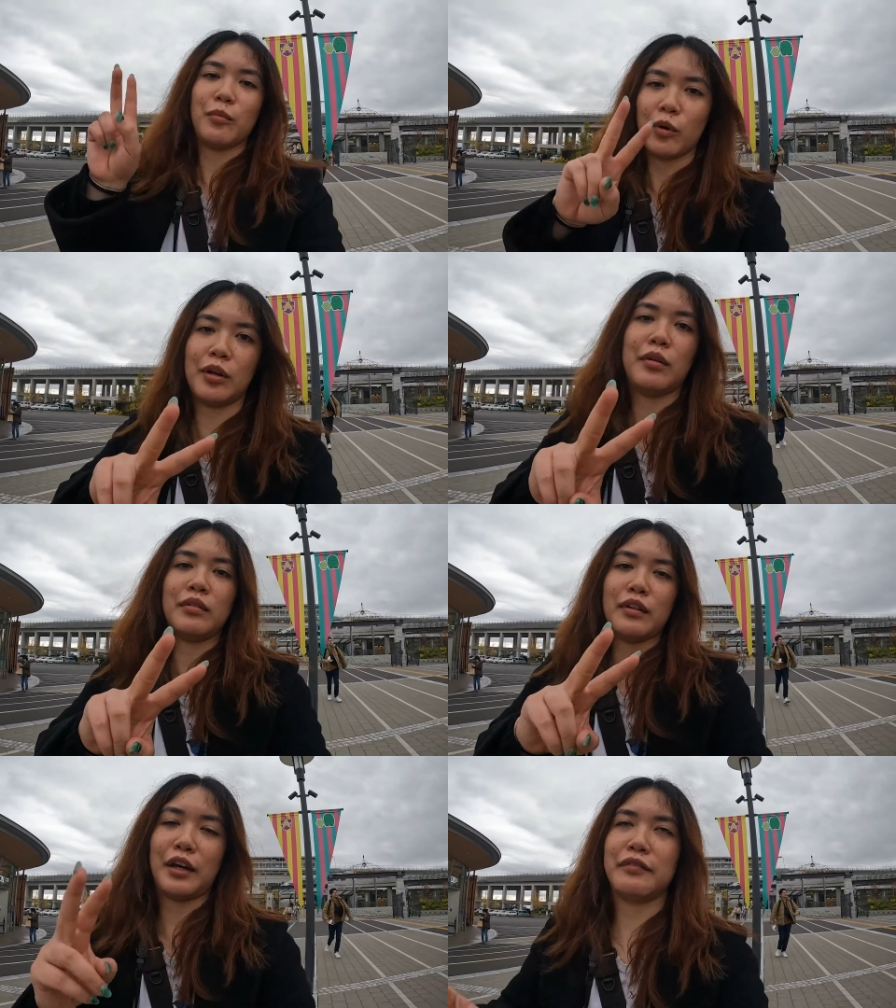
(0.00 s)
and one
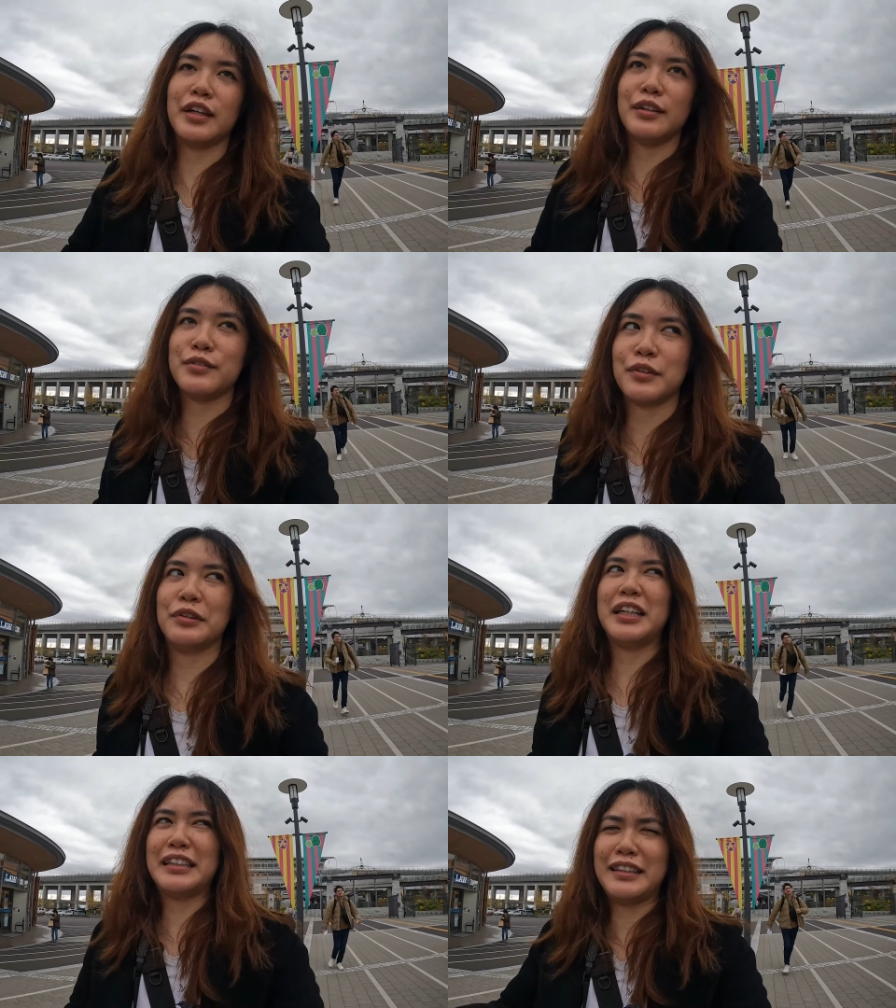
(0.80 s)
light rail,
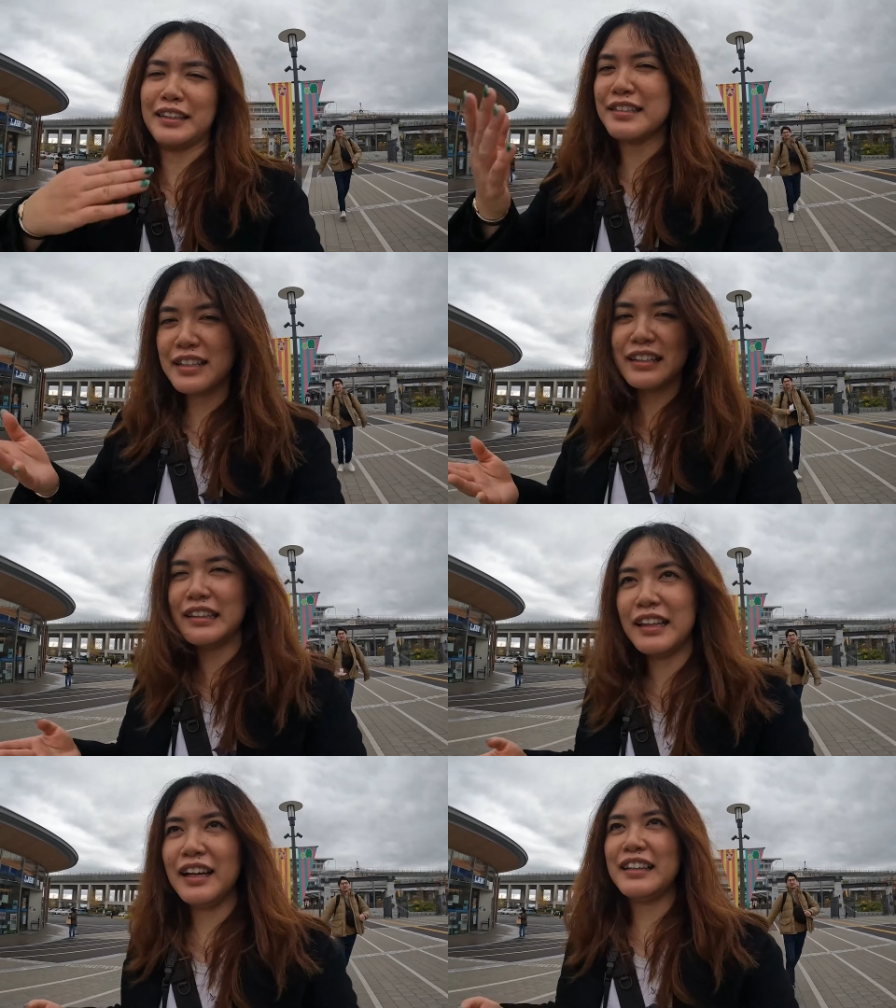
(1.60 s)
so I guess I
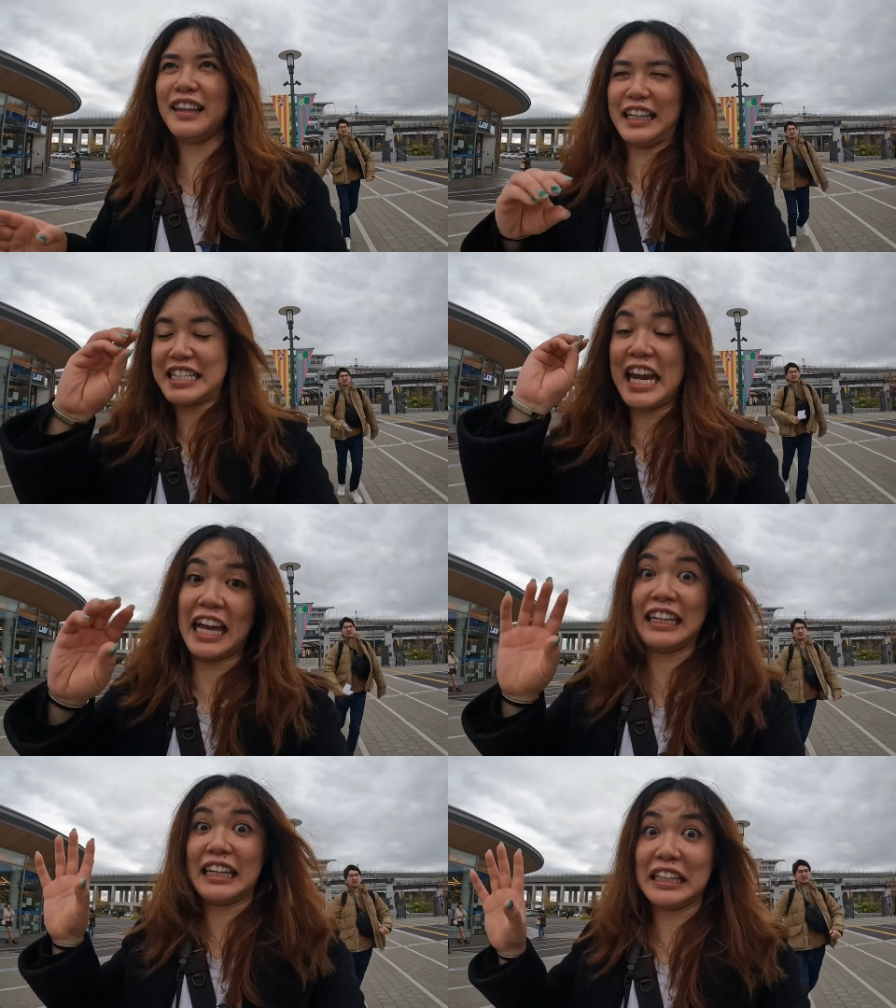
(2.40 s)
didn't lie. Like,
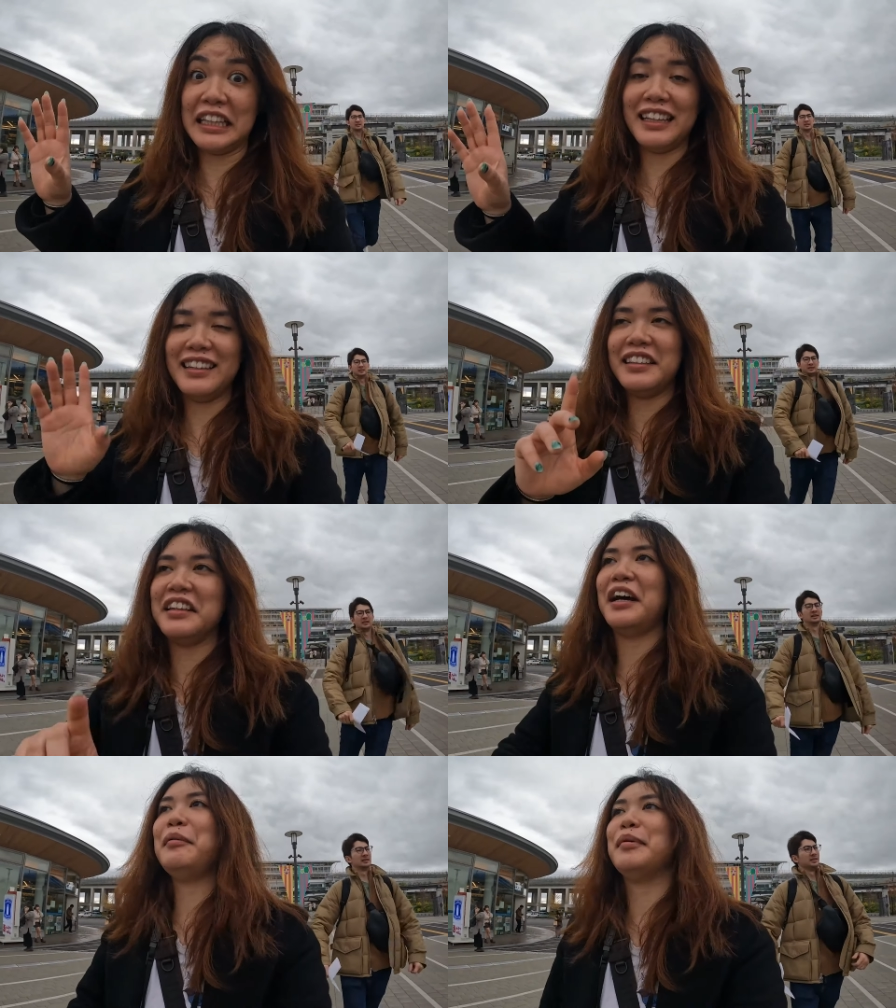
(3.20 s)
technically I
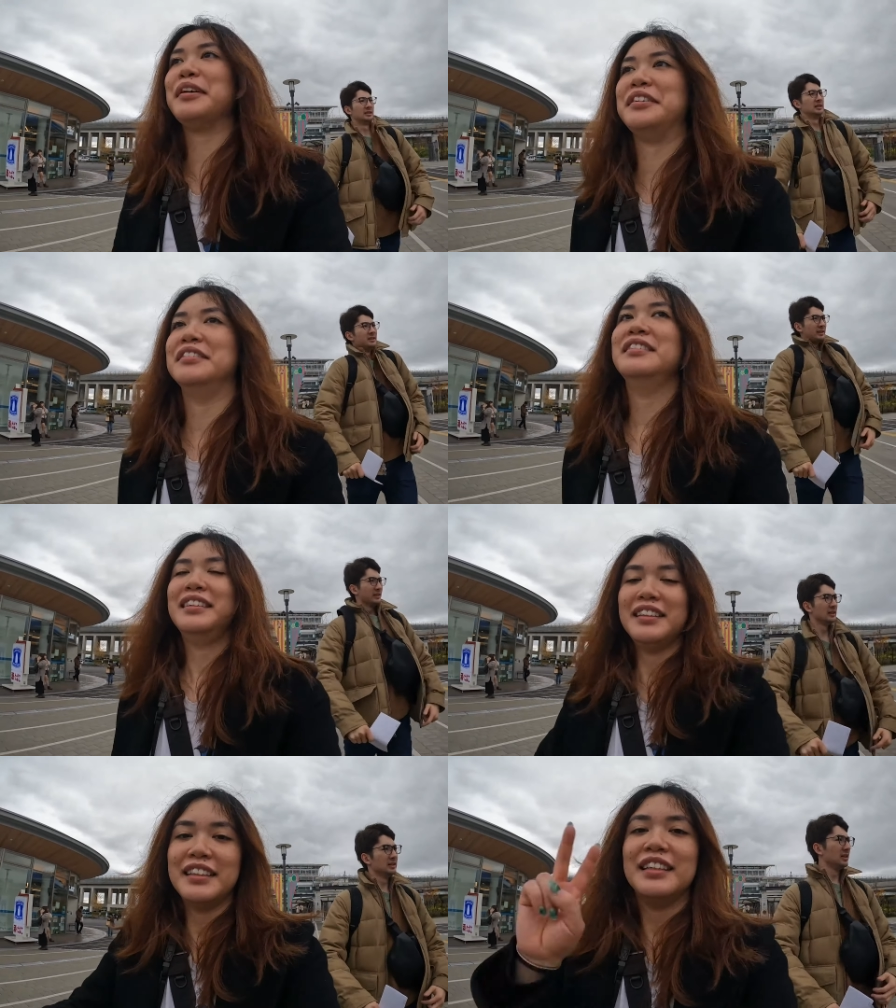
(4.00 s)
didn't lie, but
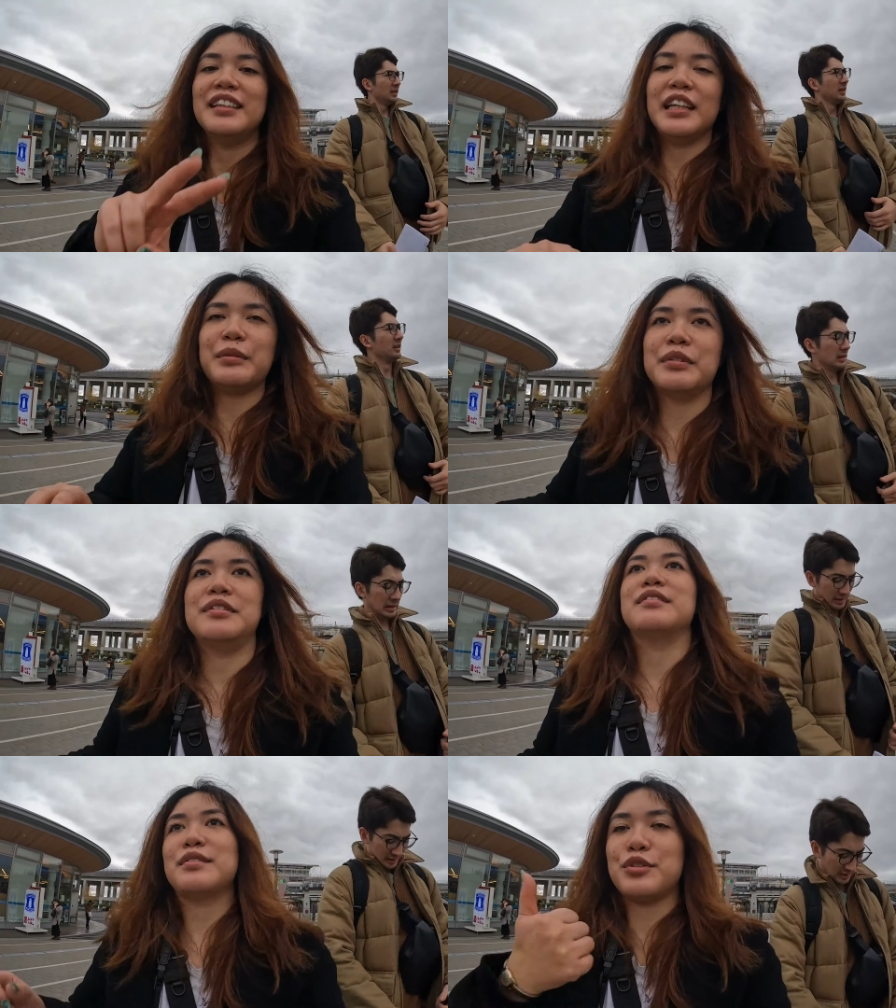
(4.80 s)
it
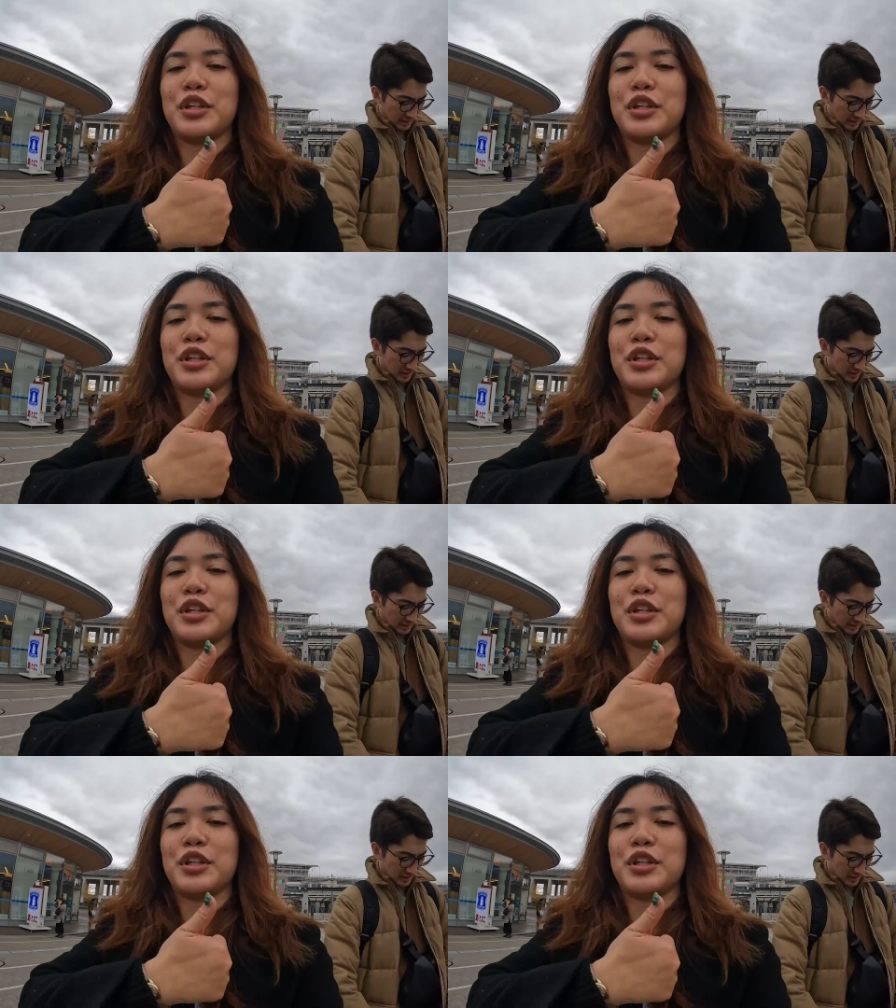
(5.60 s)
was